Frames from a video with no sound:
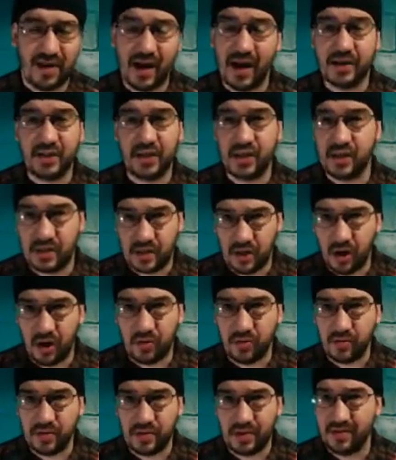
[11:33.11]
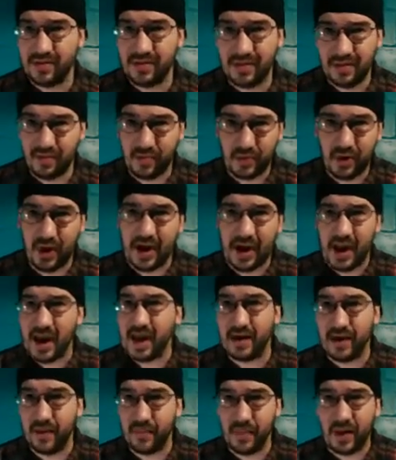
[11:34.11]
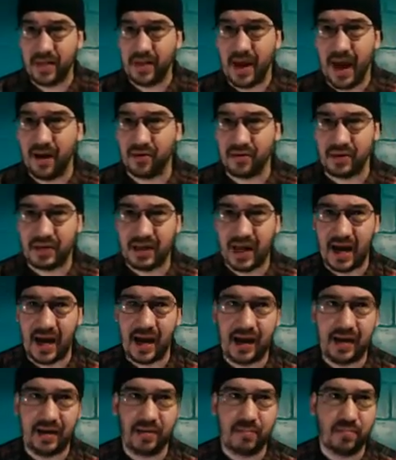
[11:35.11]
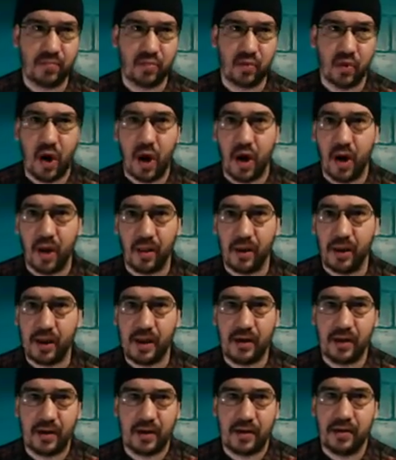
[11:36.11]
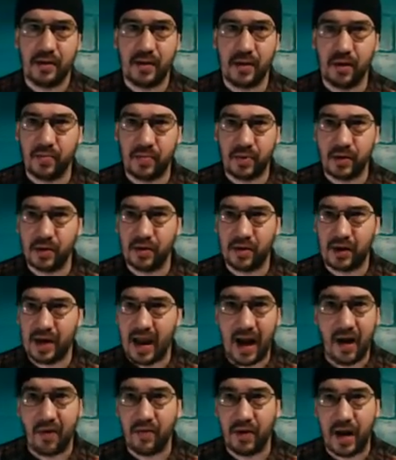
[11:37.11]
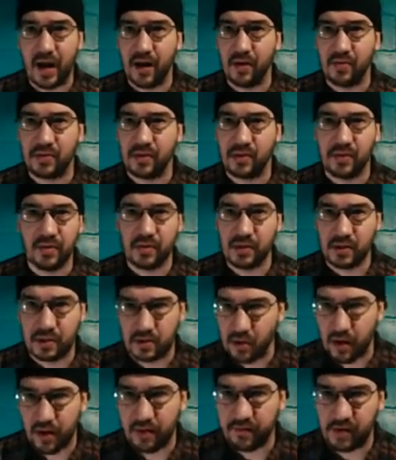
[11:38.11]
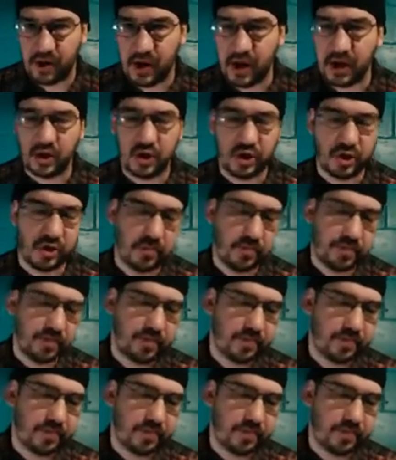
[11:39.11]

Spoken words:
I just don't. They'll probably end up on the outside brawling and there'll be a count out or disqualification.